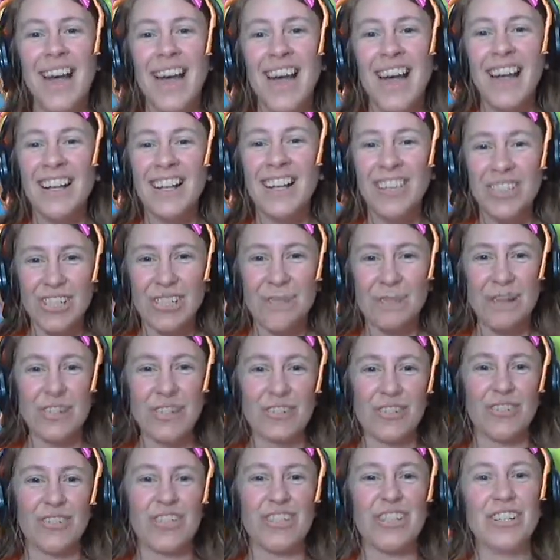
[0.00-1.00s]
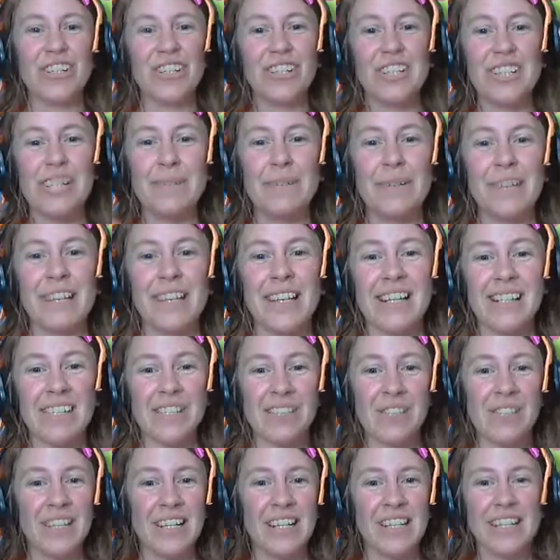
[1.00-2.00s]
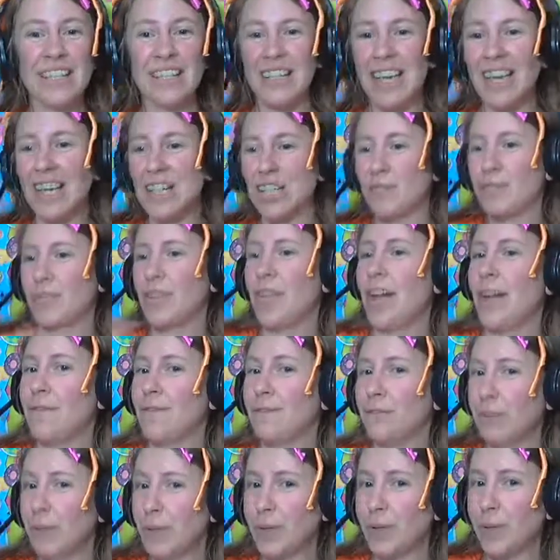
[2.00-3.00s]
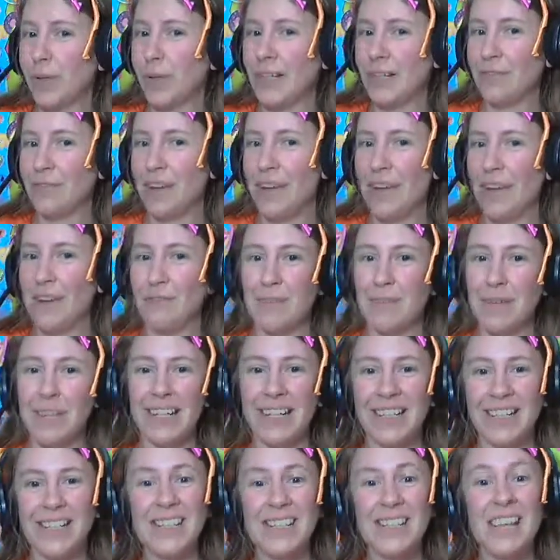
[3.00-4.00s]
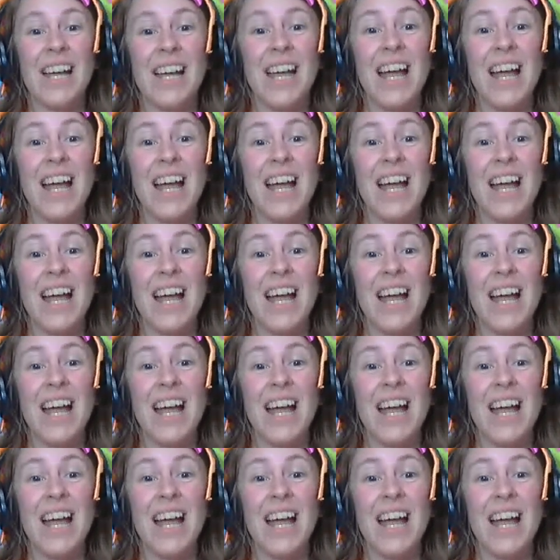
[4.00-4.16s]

Just make sure that you're keeping that student engaged for that full 25 minutes.